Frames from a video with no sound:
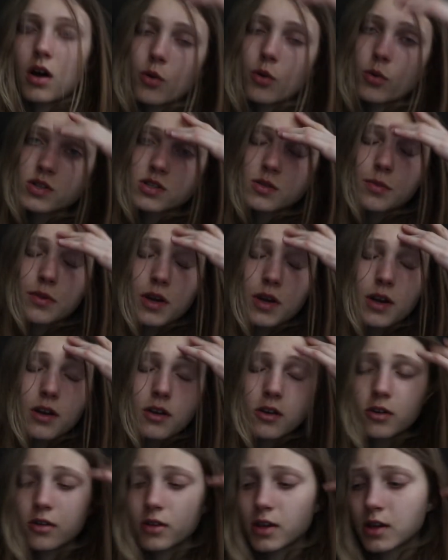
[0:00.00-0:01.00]
I wasn't
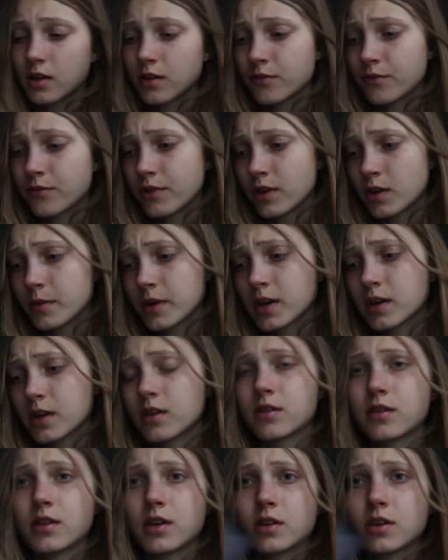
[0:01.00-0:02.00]
planning on filming
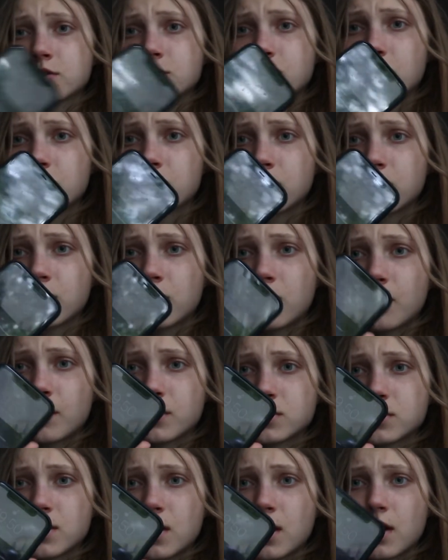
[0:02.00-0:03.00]
anything. It's currently
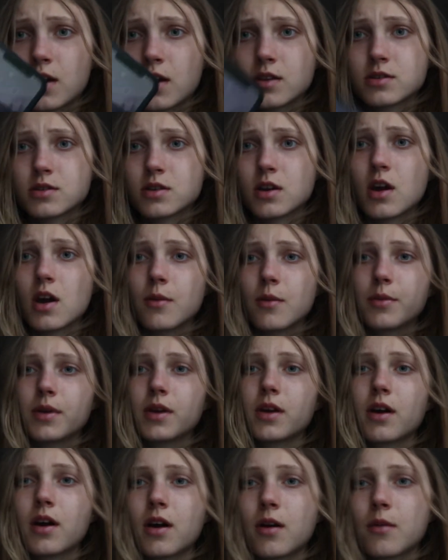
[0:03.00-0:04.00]
almost 8
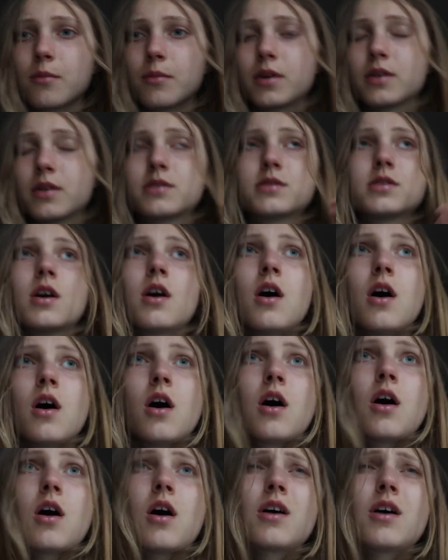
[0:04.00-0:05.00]
p.m. But
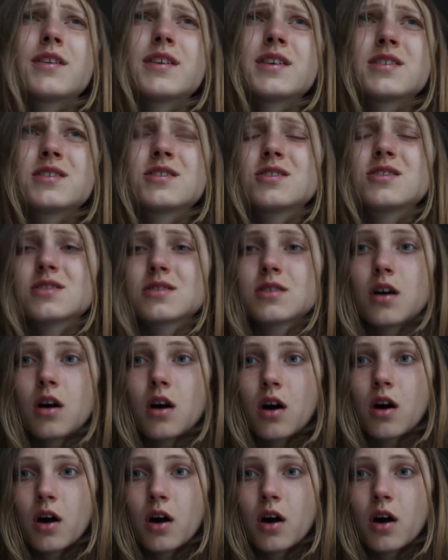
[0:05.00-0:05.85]
all this just...